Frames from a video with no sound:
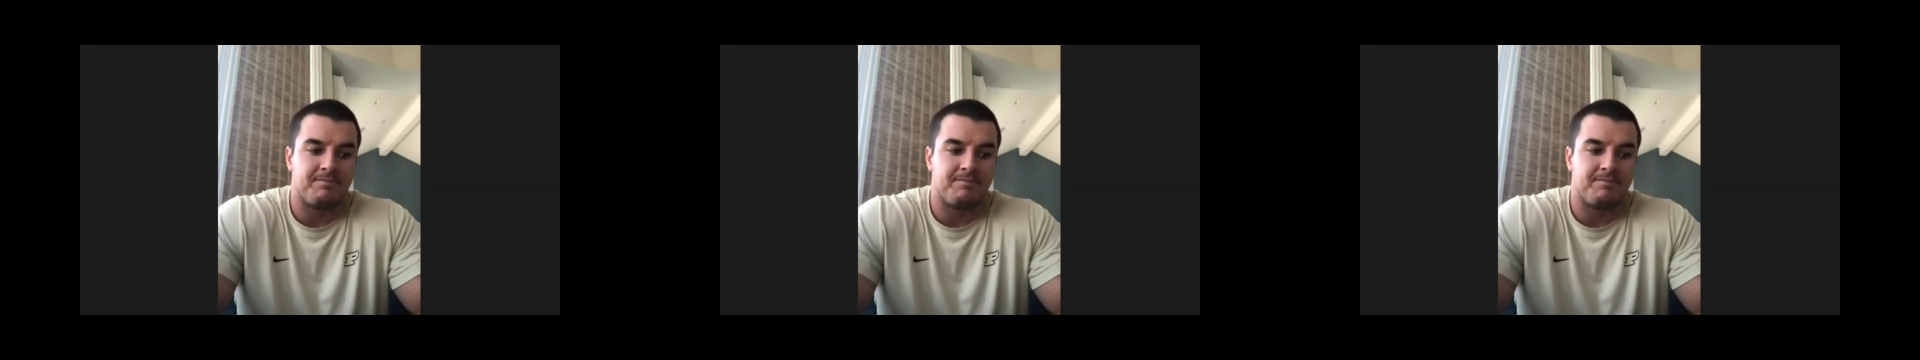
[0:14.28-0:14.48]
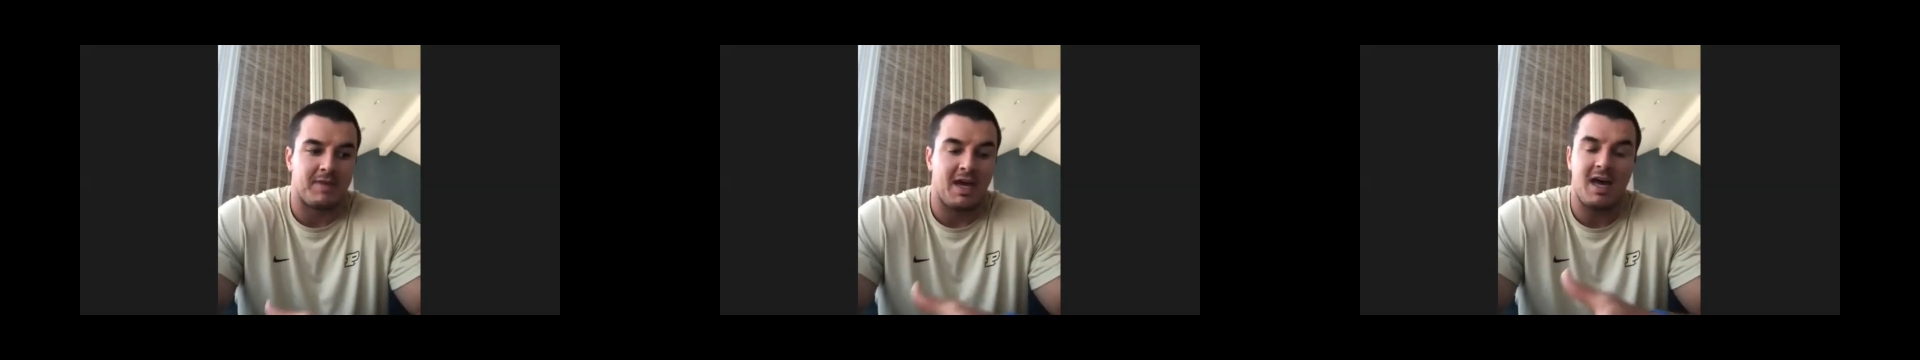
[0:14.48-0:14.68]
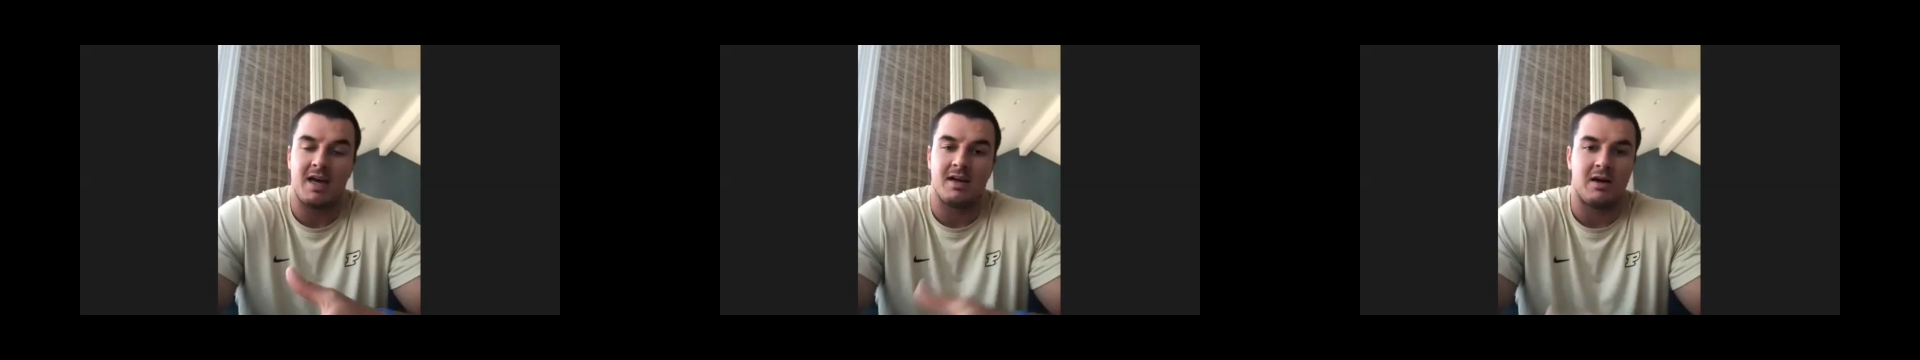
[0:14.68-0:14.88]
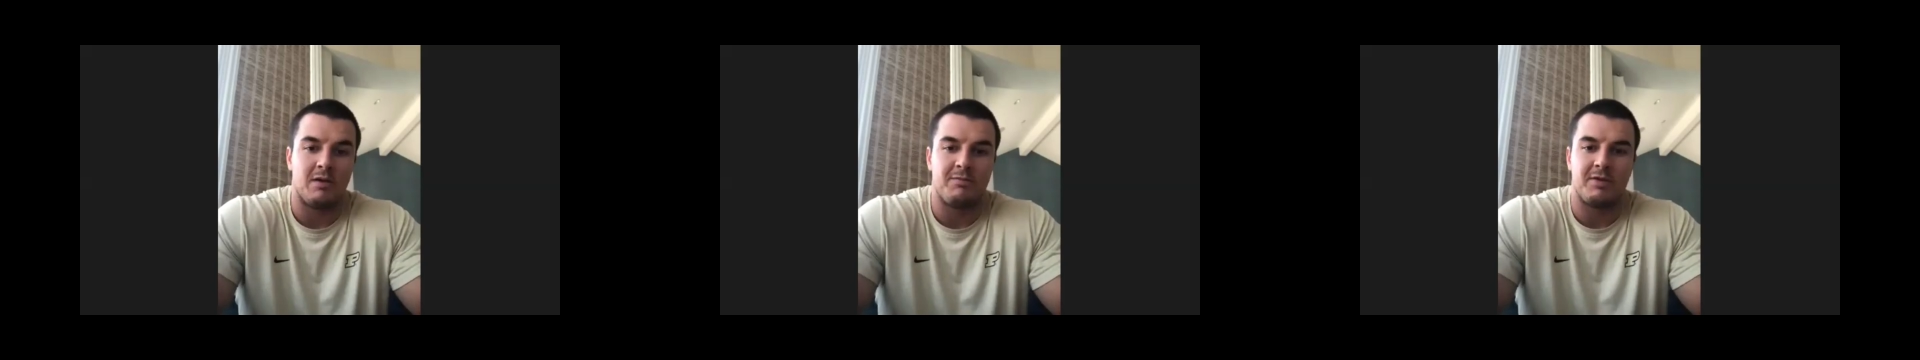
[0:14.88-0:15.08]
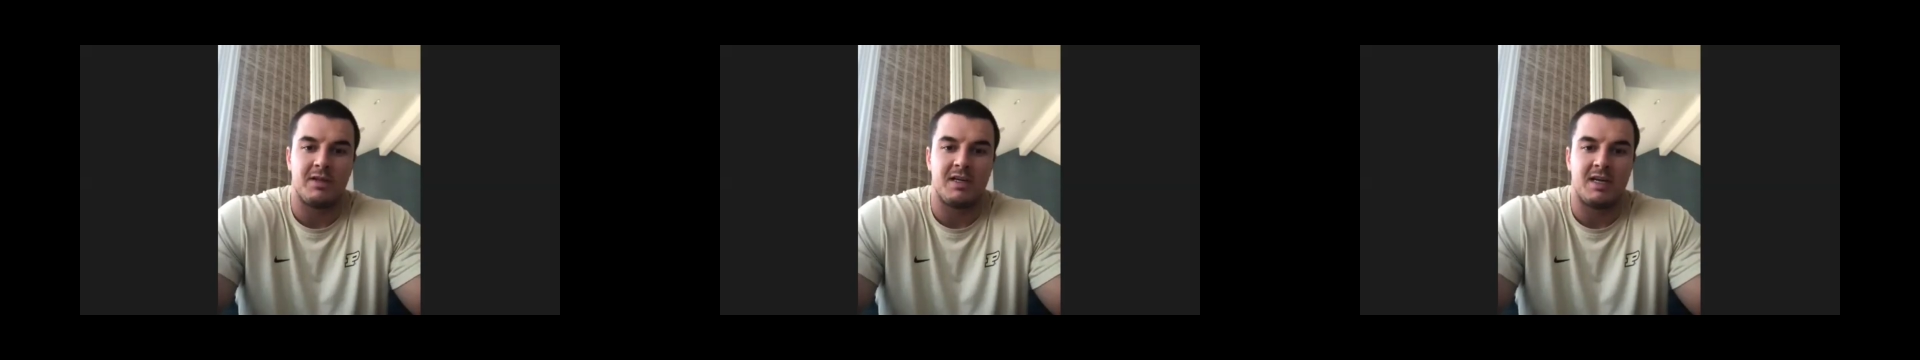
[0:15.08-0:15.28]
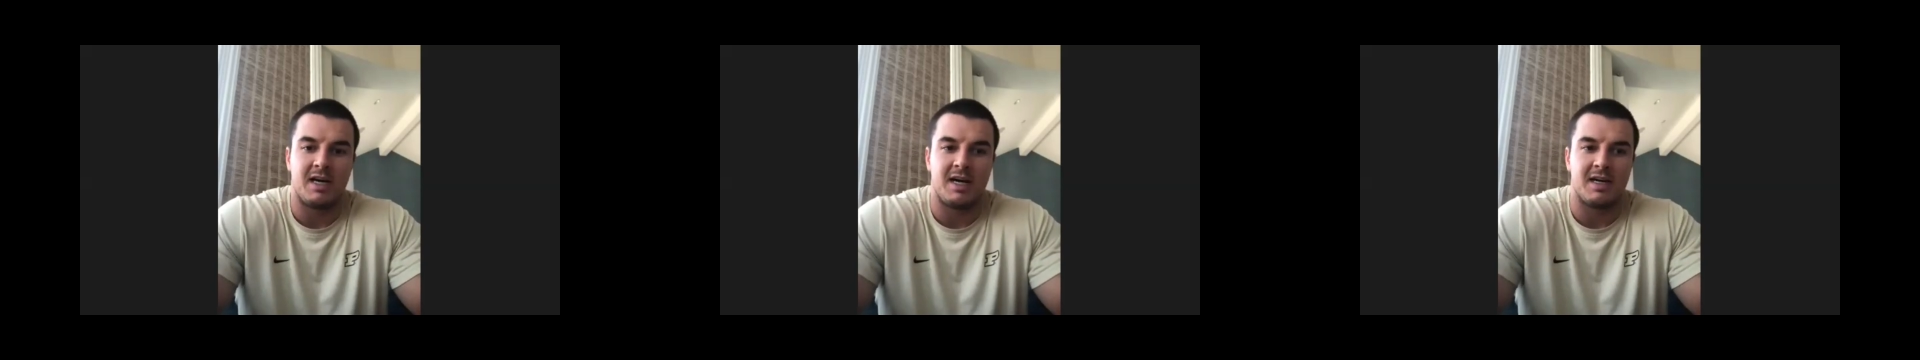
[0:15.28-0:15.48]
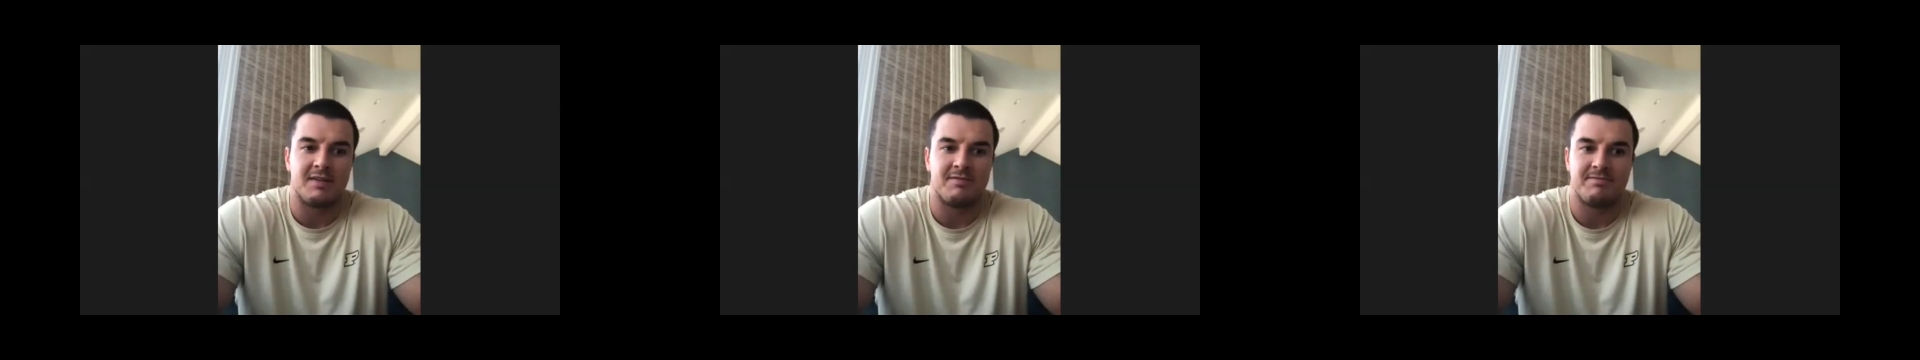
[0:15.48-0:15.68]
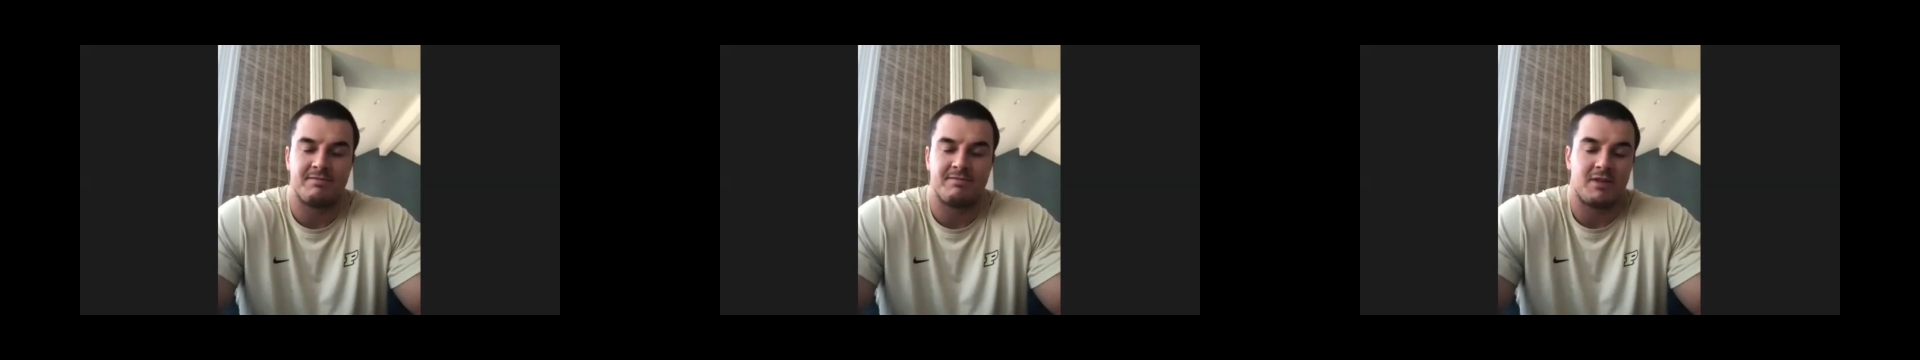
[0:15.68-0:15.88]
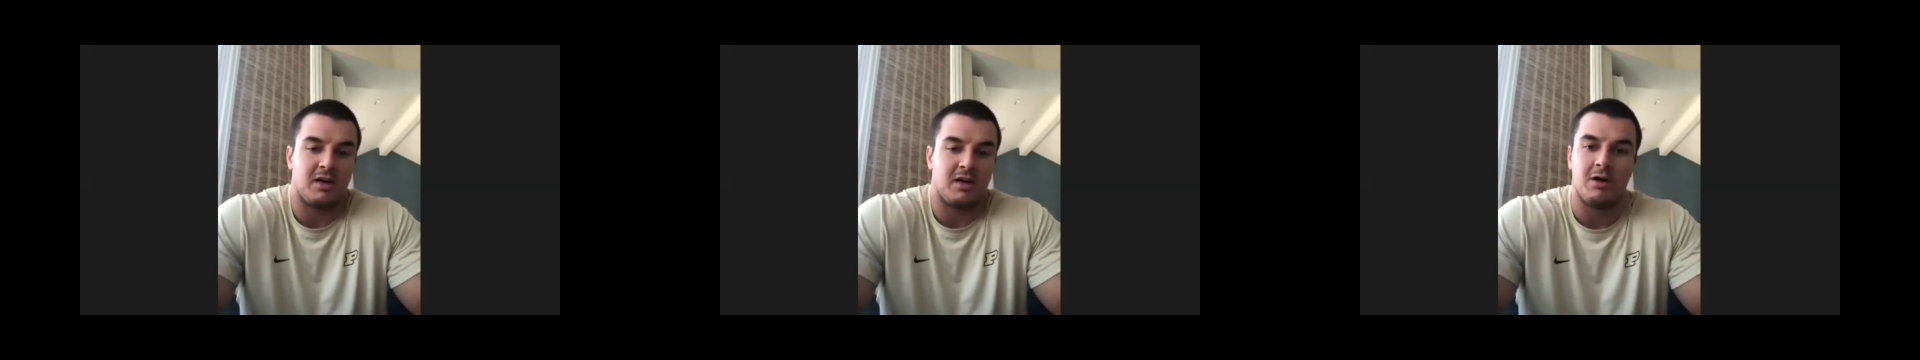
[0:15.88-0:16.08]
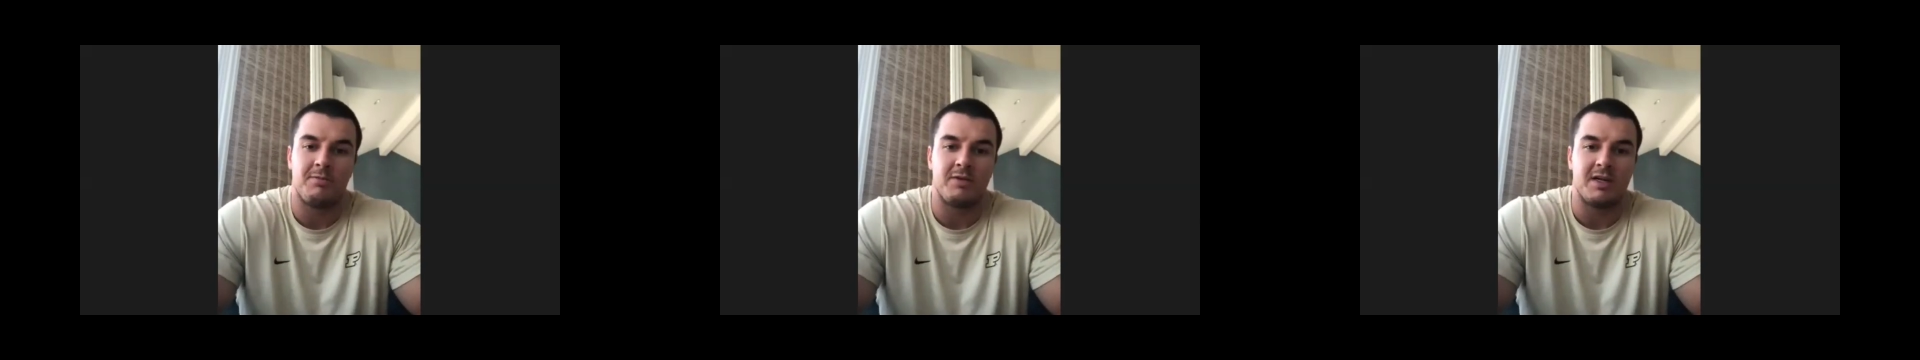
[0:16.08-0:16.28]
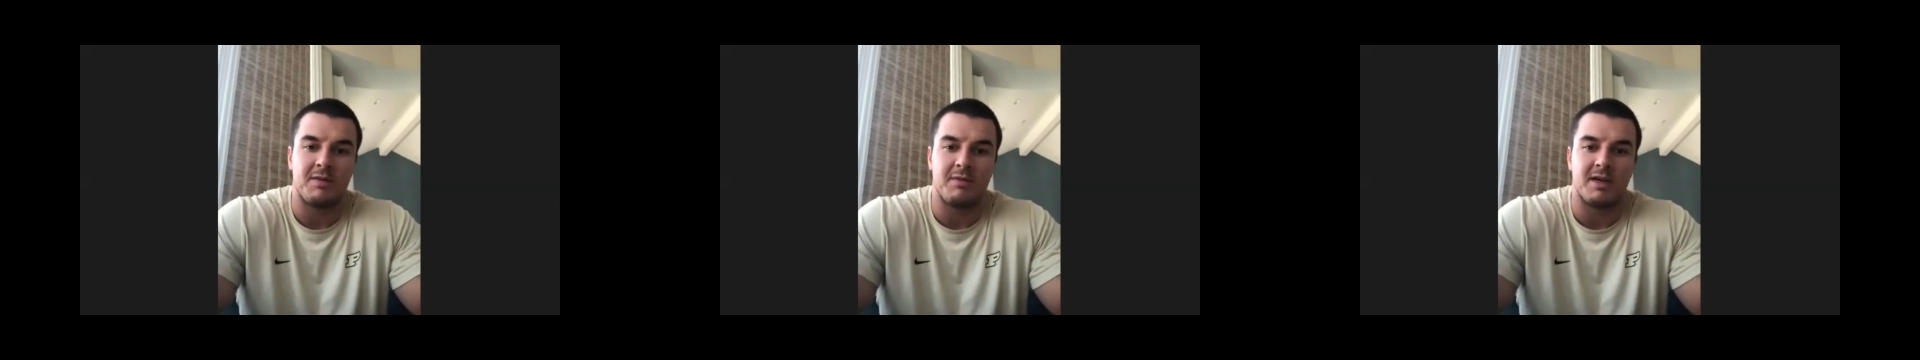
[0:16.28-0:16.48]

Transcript: yeah, hopefully I'm